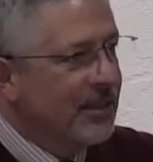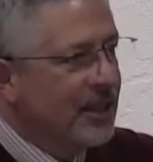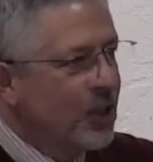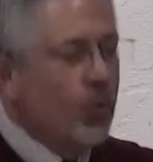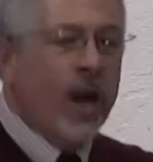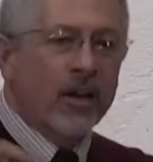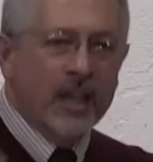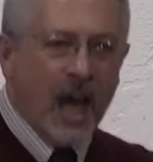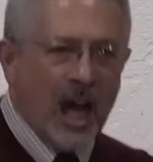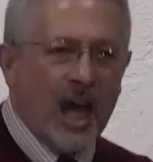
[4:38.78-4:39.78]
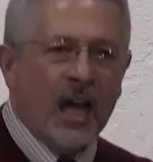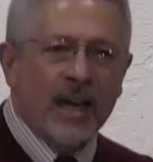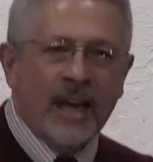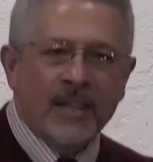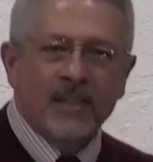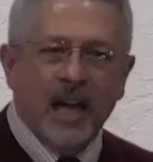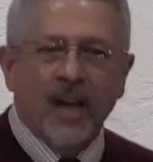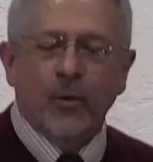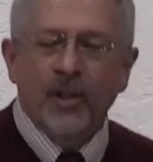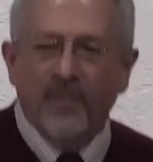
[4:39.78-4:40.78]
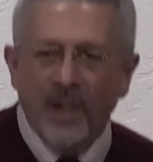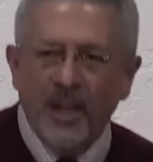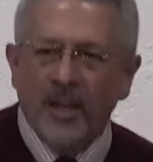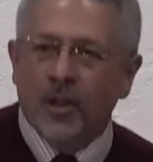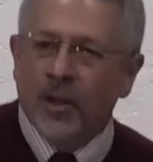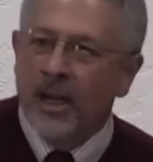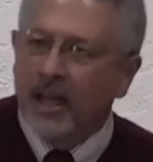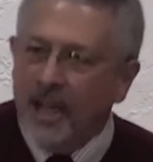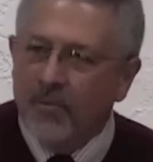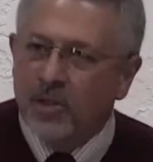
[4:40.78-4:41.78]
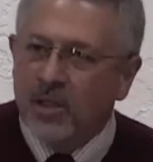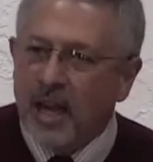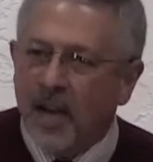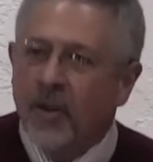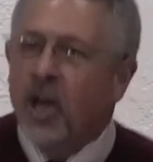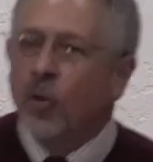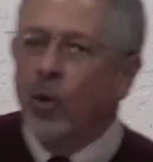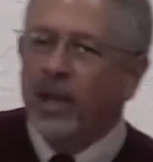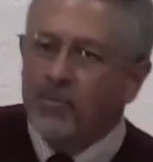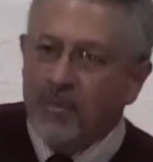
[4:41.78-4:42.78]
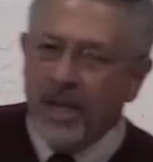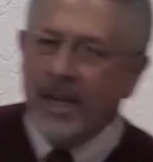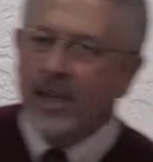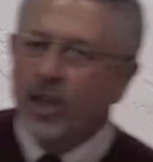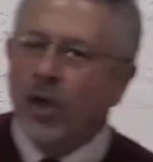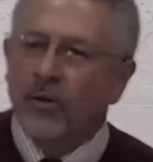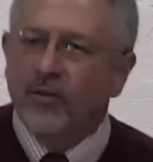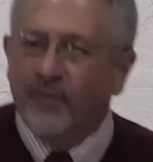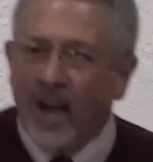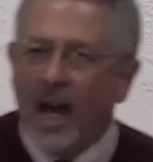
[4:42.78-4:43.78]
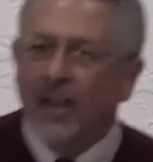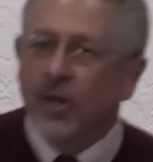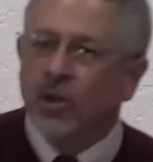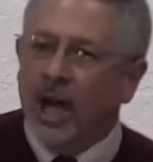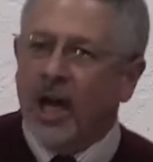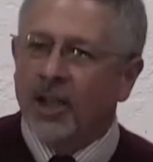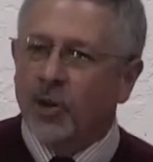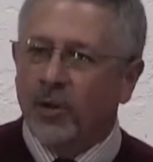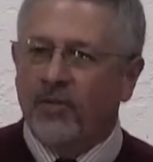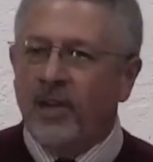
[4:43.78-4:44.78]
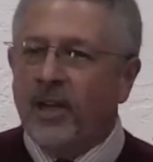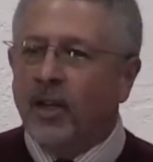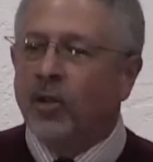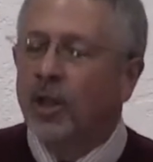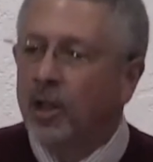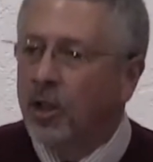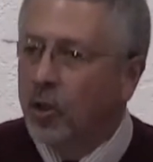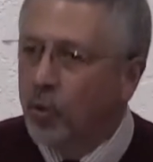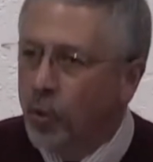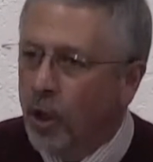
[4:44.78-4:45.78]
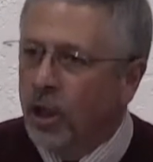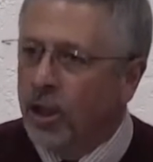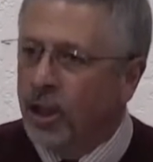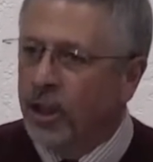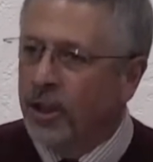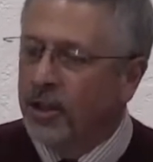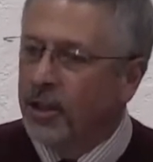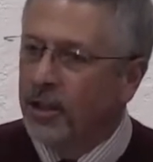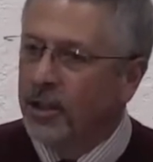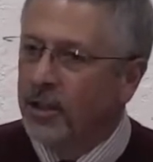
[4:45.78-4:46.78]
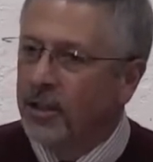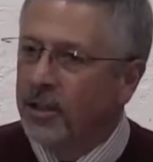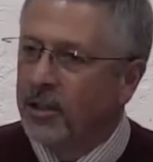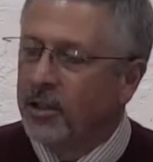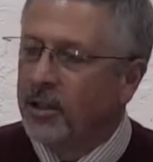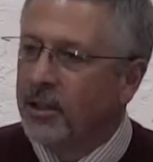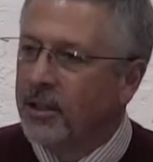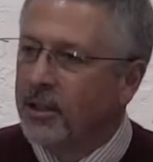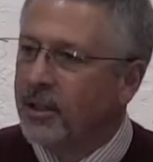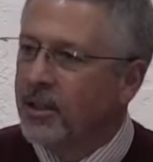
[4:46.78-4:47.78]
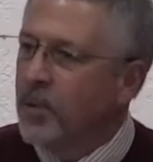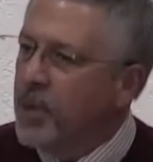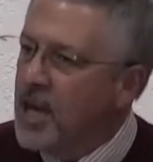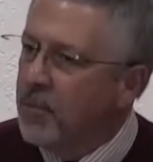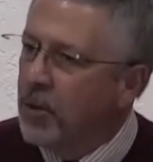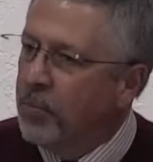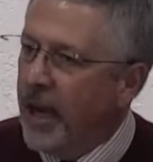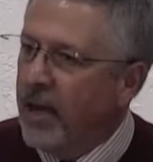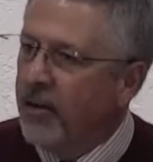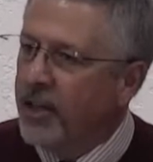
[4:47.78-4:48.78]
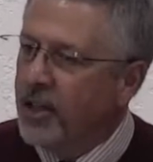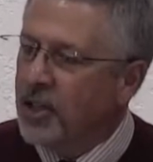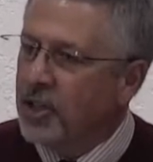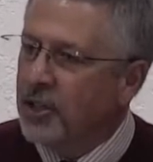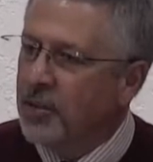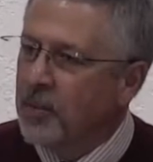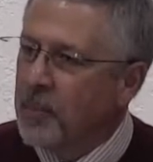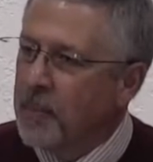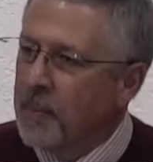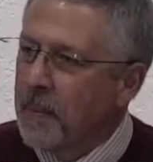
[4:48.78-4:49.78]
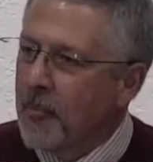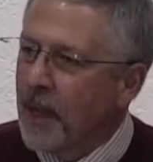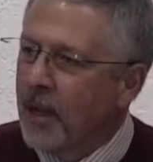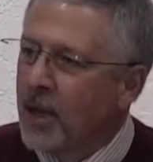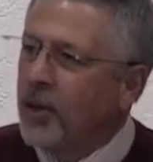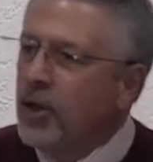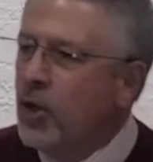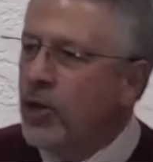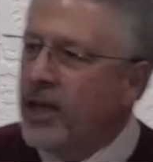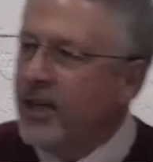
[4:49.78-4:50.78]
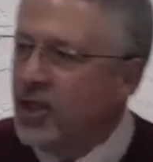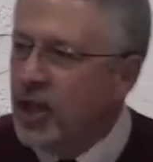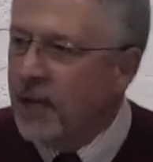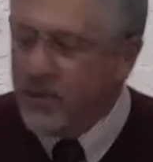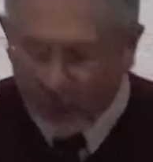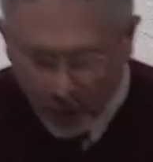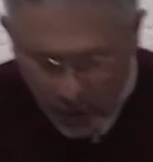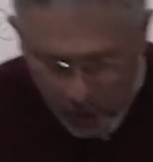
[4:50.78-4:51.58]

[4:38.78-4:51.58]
where God has not revealed himself. When men don't follow God's revealed word, the people perish. The New King James Version